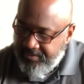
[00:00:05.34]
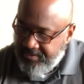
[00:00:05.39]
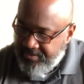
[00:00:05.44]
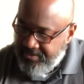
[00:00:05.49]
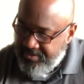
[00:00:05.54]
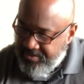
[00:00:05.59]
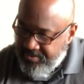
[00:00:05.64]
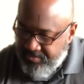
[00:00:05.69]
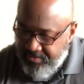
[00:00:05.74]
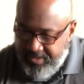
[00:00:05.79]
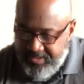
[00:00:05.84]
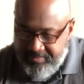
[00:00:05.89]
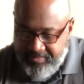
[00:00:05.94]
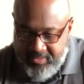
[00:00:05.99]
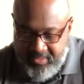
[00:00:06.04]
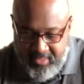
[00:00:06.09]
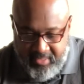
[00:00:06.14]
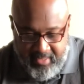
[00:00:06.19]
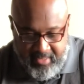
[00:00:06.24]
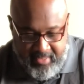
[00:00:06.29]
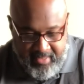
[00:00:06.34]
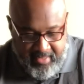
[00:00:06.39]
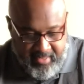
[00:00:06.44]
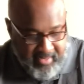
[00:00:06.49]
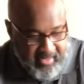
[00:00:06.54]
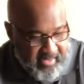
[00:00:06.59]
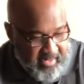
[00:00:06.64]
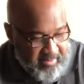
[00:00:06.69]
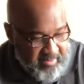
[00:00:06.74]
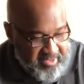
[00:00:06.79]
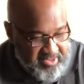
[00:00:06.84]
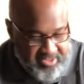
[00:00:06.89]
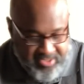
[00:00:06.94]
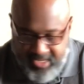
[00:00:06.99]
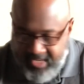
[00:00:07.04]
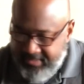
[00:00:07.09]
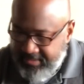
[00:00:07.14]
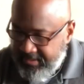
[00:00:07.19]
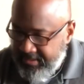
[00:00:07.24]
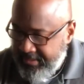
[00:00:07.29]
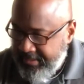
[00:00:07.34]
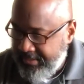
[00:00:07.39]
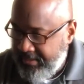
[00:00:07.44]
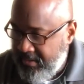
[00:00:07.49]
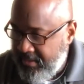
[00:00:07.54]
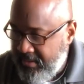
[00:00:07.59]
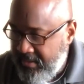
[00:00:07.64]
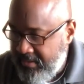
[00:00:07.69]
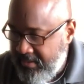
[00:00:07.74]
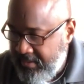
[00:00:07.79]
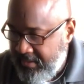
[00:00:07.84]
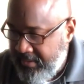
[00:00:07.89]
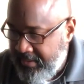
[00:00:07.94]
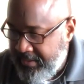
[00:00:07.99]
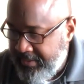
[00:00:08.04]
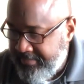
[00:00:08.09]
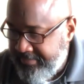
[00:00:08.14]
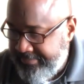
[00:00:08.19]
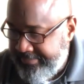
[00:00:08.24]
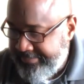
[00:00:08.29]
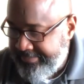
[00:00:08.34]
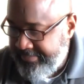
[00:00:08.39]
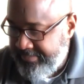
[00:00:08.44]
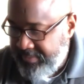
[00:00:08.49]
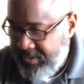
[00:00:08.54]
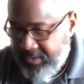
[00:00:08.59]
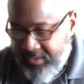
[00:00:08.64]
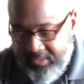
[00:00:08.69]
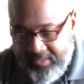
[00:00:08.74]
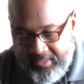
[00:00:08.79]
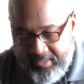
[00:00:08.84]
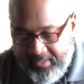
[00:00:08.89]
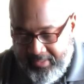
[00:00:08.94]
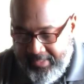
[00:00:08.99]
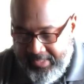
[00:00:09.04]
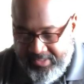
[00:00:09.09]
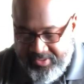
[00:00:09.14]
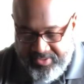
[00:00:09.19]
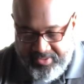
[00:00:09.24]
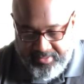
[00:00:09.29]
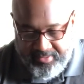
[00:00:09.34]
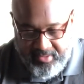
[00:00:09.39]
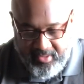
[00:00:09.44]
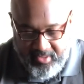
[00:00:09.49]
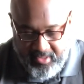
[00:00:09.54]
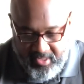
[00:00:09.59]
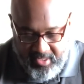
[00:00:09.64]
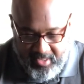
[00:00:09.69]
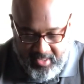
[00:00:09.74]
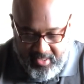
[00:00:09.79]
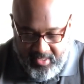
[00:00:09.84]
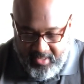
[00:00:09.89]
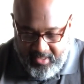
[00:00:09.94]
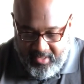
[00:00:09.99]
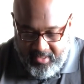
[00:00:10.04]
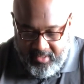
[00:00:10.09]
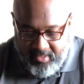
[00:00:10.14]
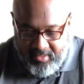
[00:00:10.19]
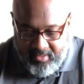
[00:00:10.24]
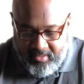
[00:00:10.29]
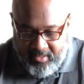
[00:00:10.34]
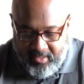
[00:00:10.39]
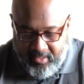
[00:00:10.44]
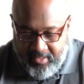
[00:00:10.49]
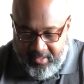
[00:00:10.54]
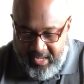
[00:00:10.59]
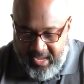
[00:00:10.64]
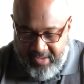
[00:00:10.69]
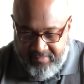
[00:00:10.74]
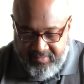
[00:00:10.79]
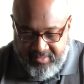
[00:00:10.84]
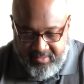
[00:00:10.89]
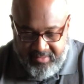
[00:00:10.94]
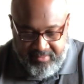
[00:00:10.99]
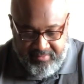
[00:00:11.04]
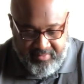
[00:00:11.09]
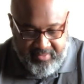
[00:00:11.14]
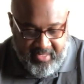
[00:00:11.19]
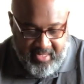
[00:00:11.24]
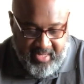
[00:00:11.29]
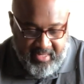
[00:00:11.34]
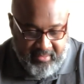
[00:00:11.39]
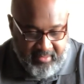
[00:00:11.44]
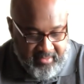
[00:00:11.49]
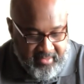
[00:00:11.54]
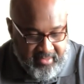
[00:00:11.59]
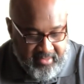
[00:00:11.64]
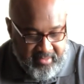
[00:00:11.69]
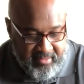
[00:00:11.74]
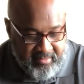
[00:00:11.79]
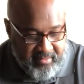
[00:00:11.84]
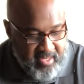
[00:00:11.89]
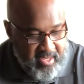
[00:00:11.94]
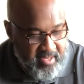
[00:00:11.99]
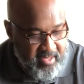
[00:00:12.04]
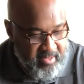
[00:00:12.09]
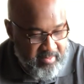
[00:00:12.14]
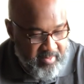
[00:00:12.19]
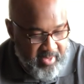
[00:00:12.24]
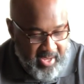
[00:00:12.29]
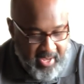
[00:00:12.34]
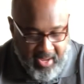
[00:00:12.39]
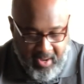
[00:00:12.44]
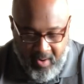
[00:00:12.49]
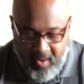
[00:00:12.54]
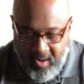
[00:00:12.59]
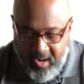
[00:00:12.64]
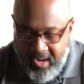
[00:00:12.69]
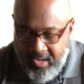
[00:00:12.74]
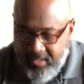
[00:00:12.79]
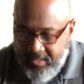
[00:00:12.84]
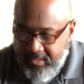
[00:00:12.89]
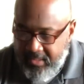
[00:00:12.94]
and Stream a shotgun, building a collection, obviously with the handgun and my AR.